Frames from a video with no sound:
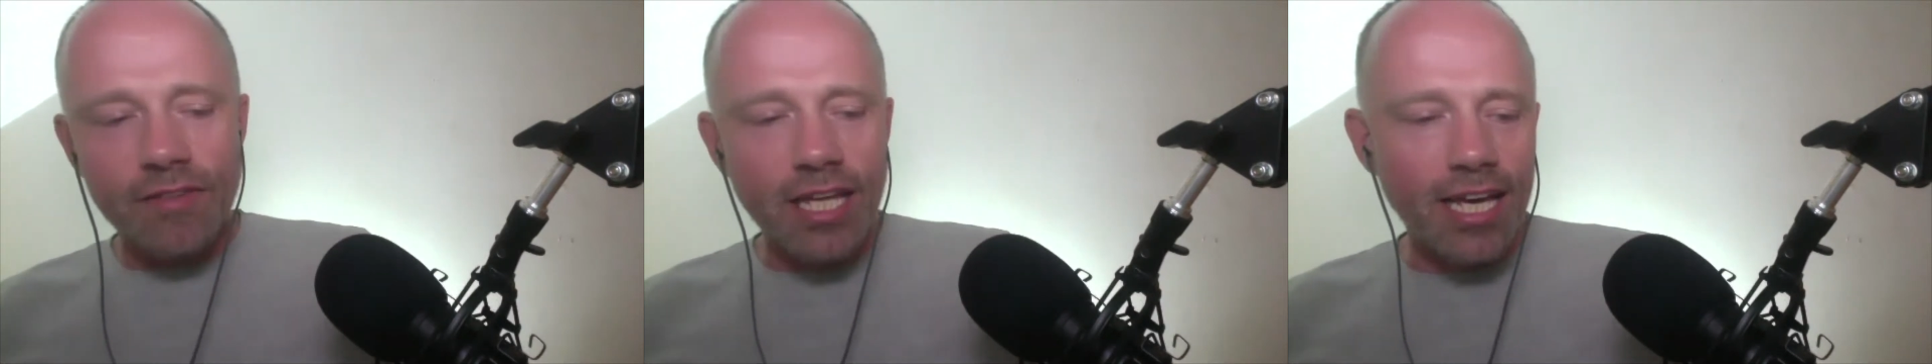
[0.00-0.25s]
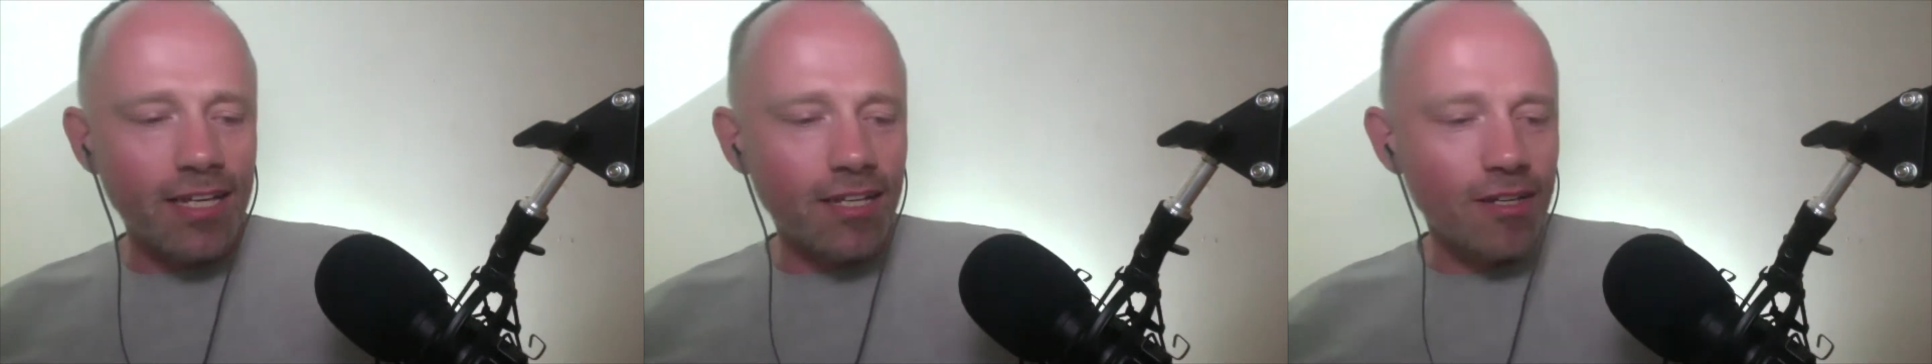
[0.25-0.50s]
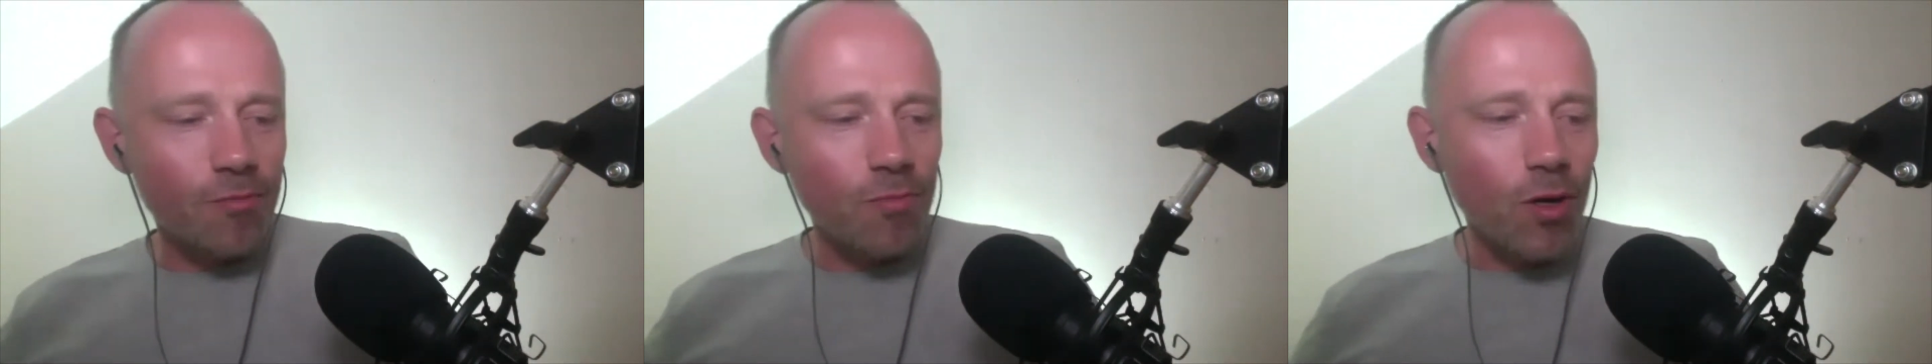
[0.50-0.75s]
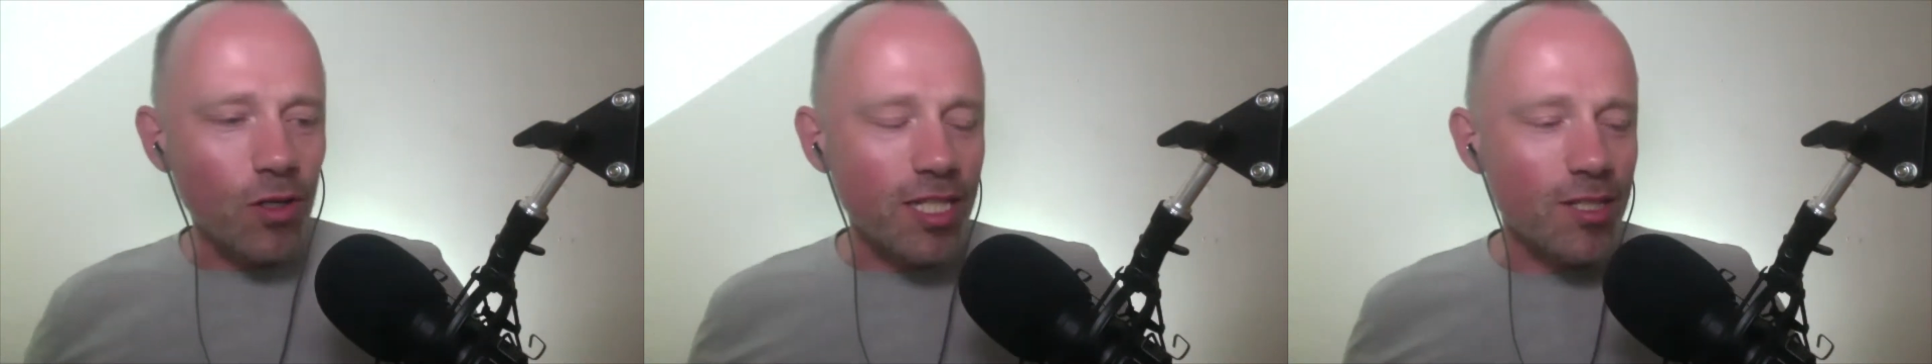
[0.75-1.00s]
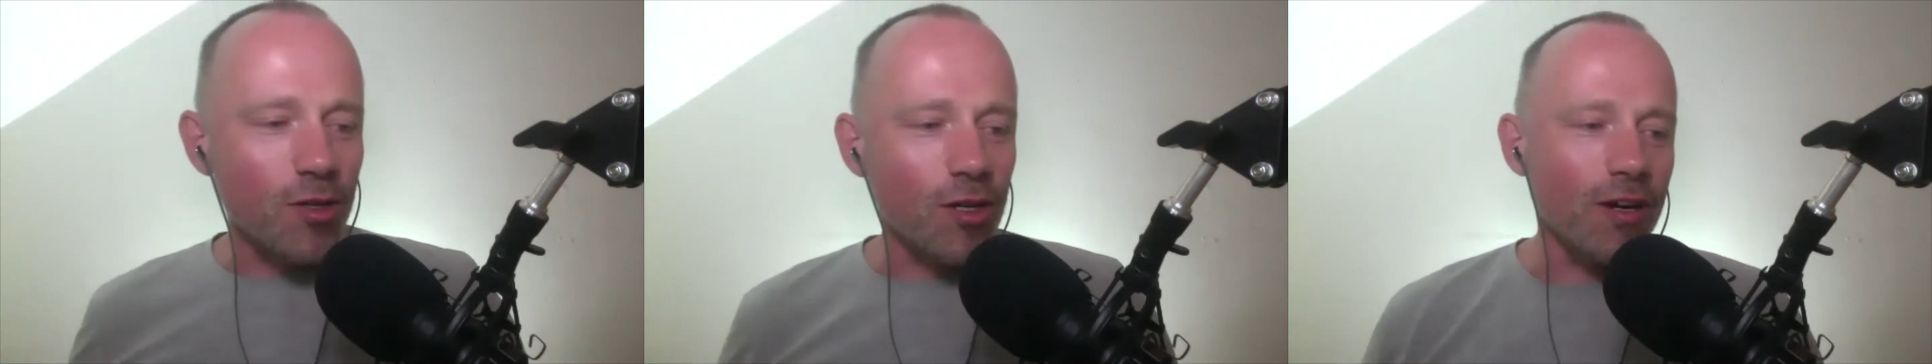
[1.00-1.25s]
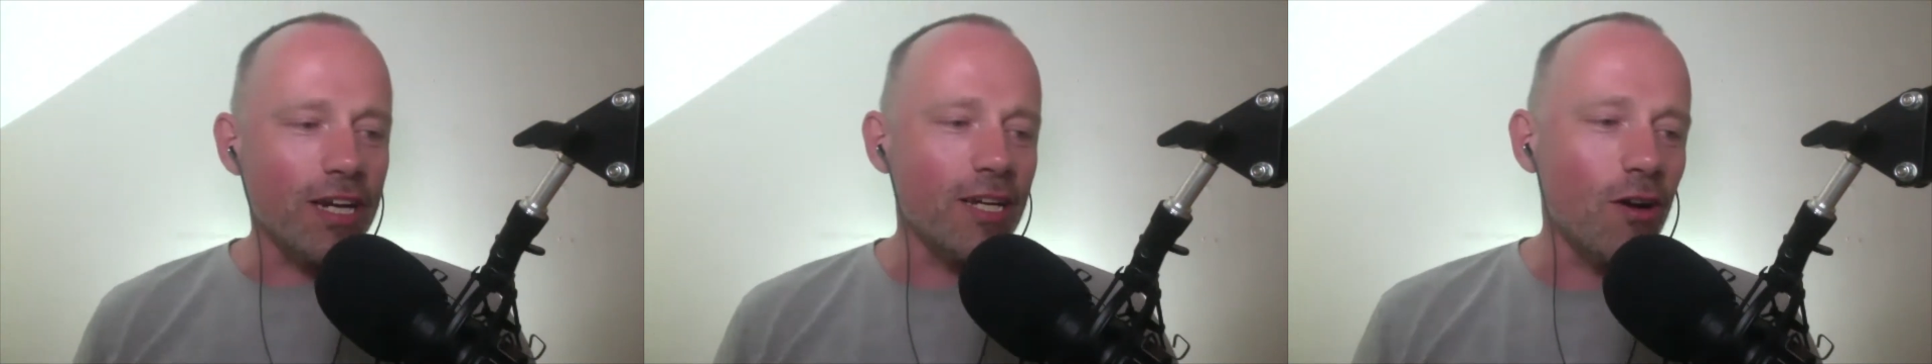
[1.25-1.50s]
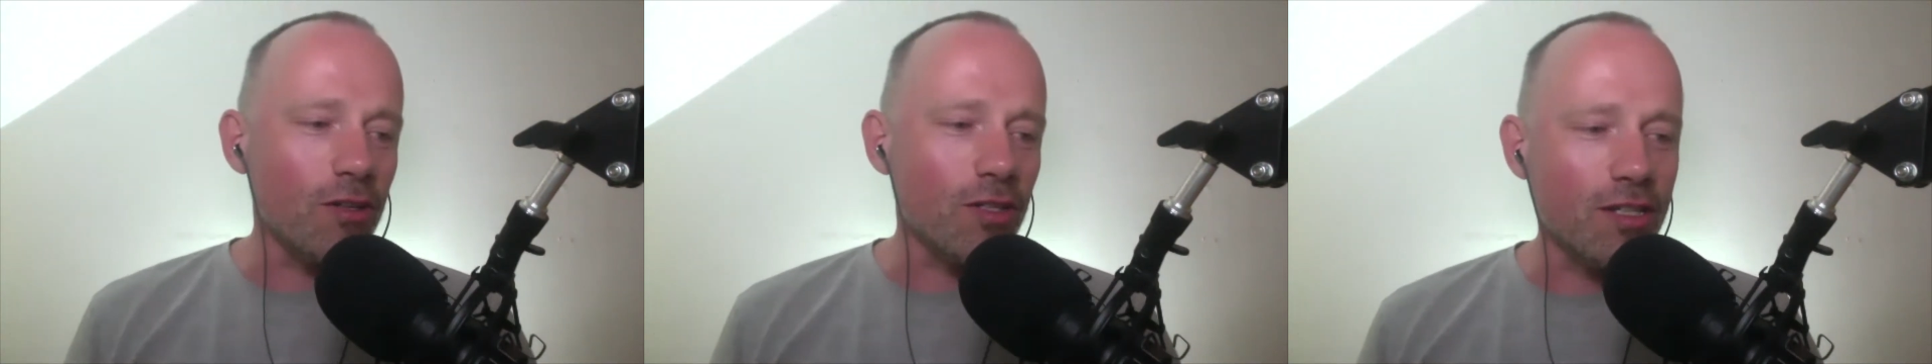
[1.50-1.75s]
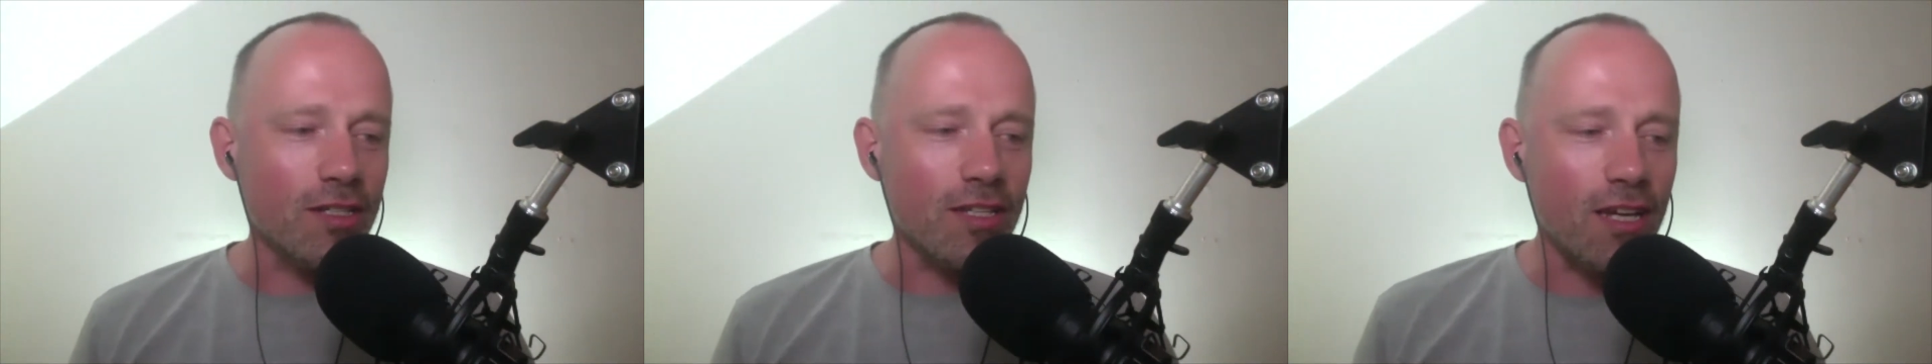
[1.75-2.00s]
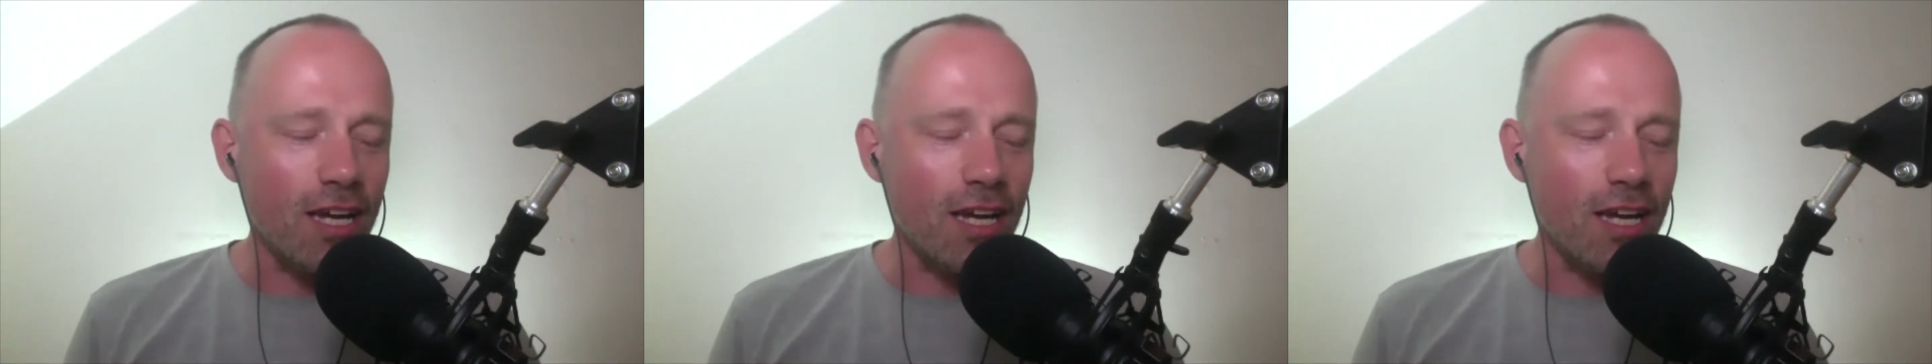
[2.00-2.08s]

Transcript: there, walked into a greengrocers.